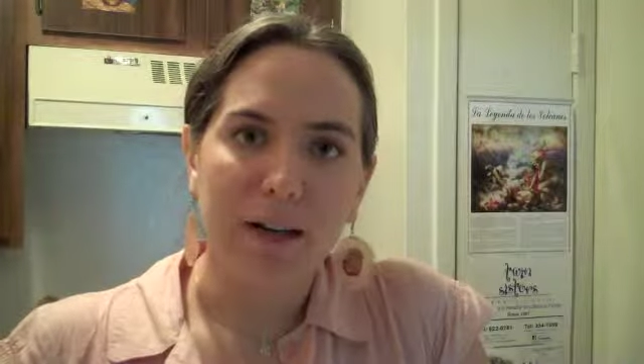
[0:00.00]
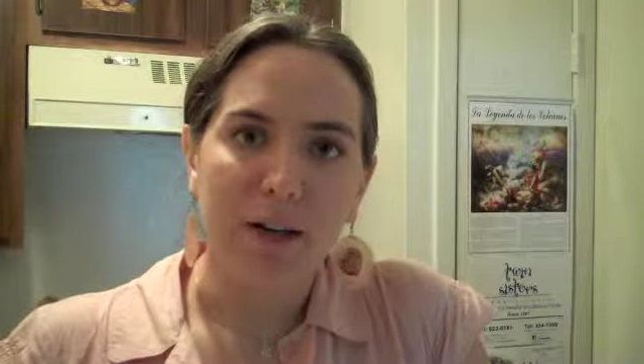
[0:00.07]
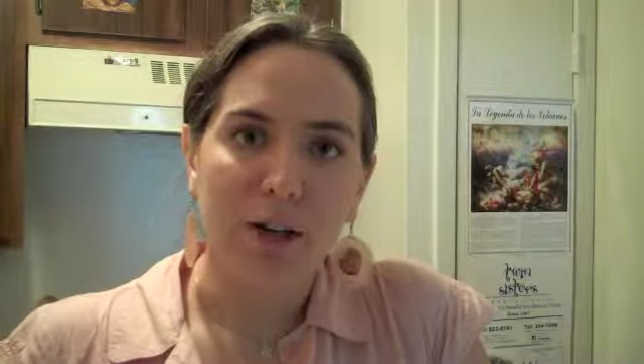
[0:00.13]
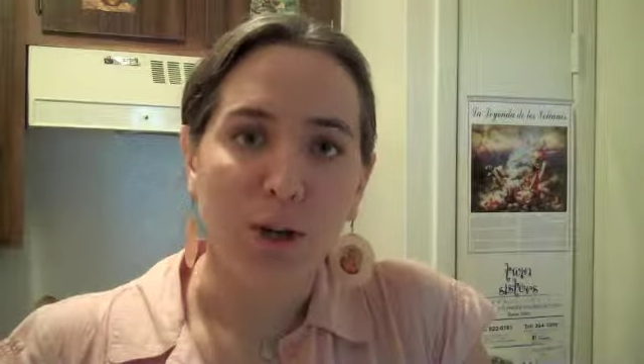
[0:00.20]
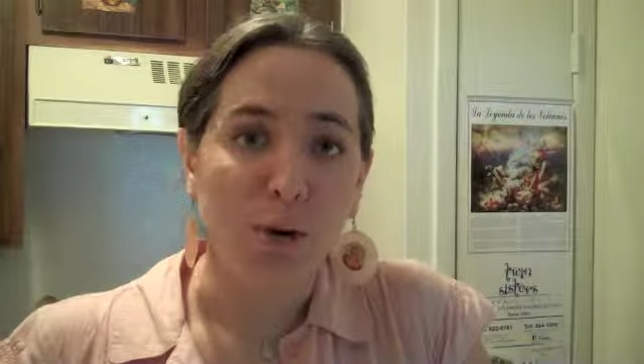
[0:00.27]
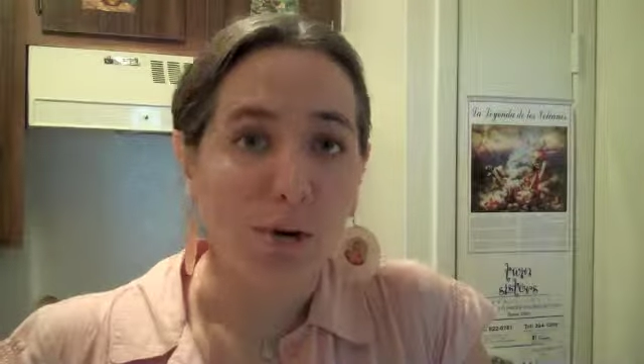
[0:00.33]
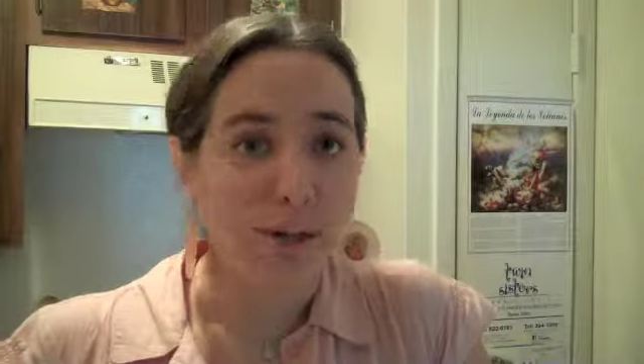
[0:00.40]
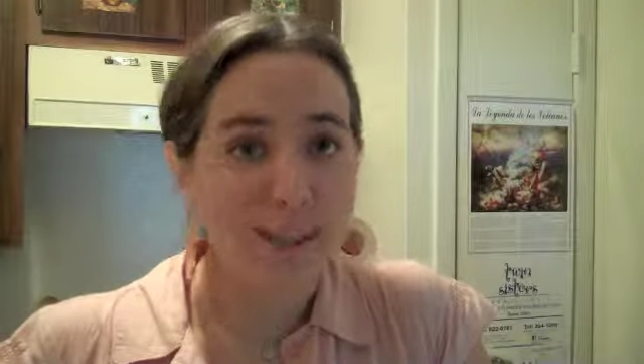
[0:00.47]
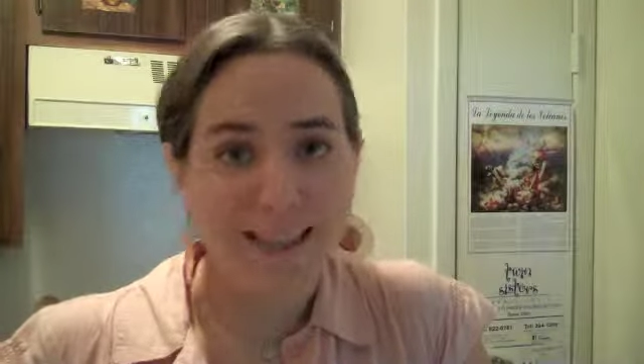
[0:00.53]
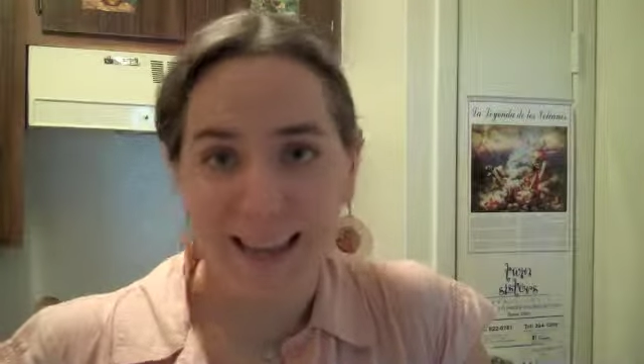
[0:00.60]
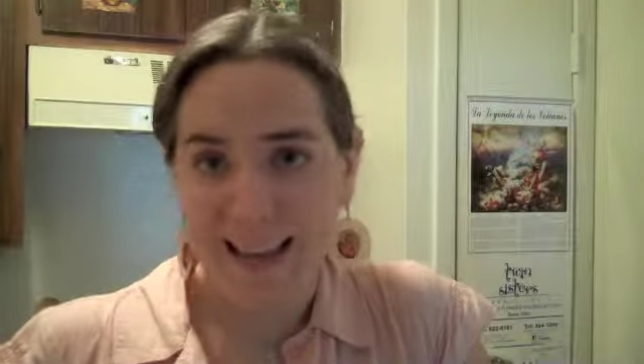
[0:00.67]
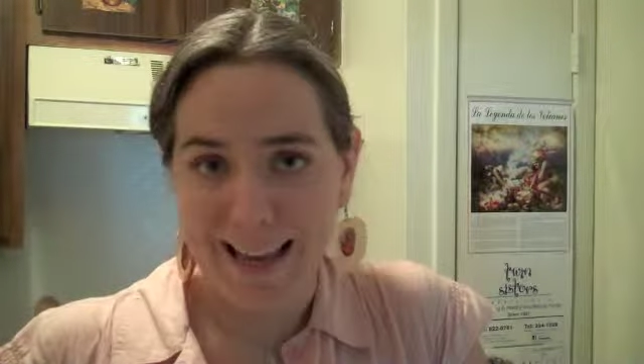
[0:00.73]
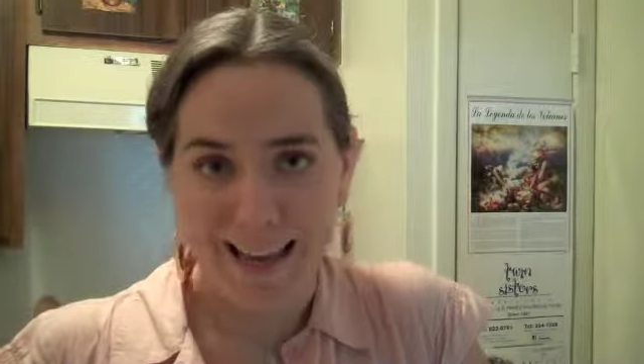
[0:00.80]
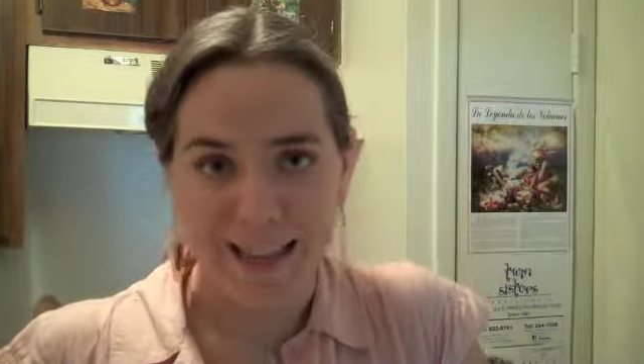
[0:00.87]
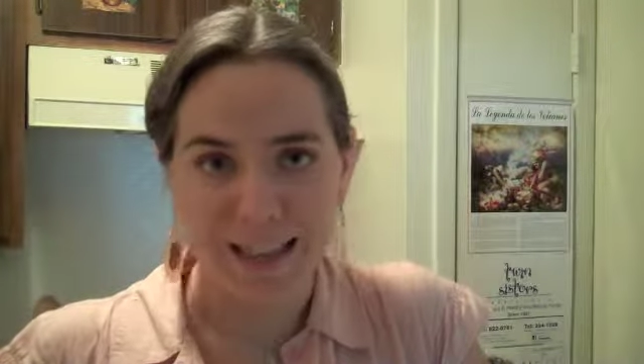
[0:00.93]
your
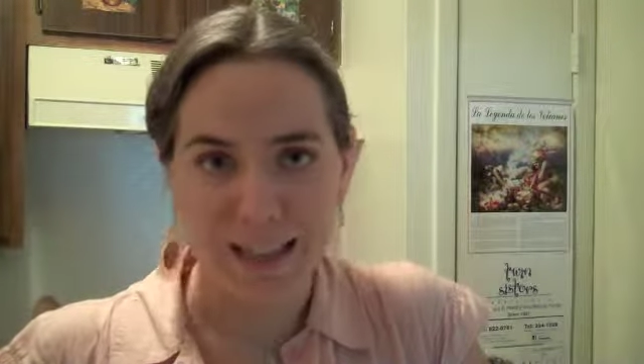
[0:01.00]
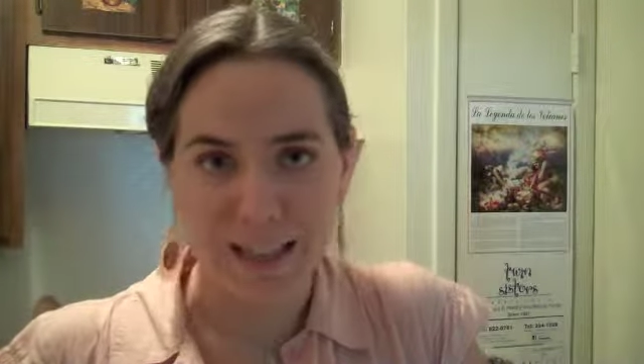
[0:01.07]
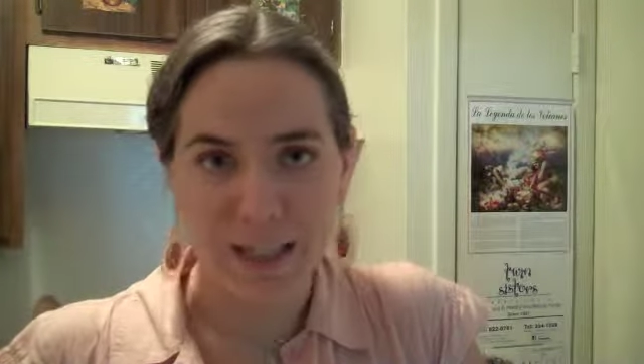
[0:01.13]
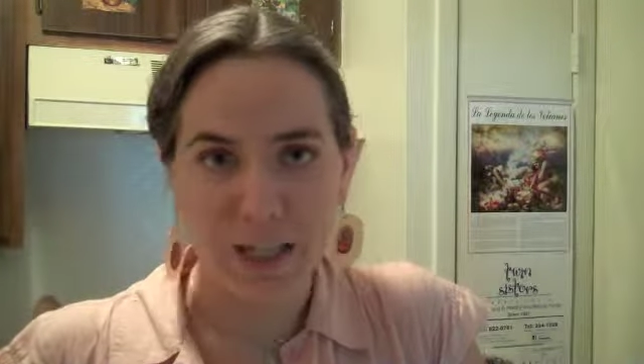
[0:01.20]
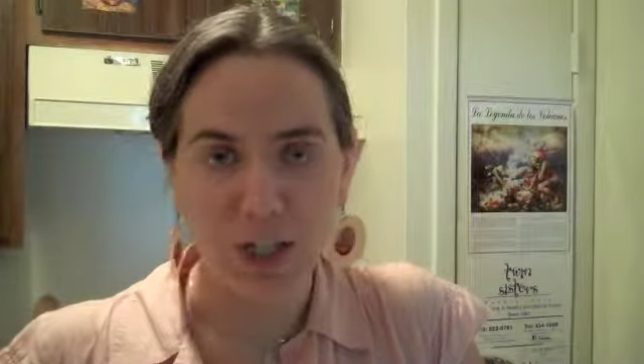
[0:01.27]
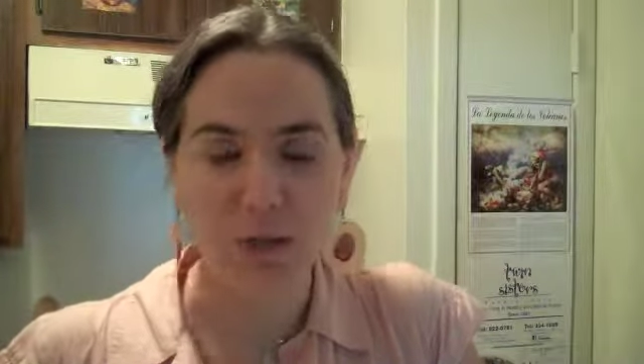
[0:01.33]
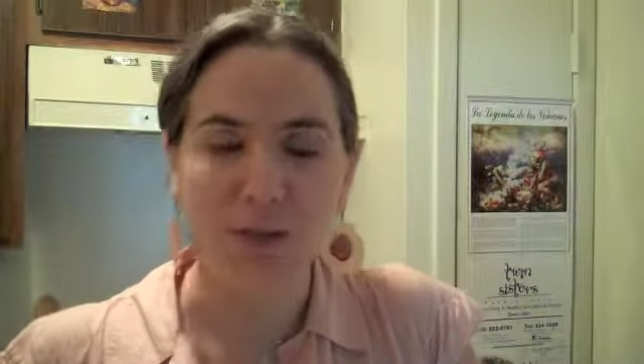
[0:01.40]
taste,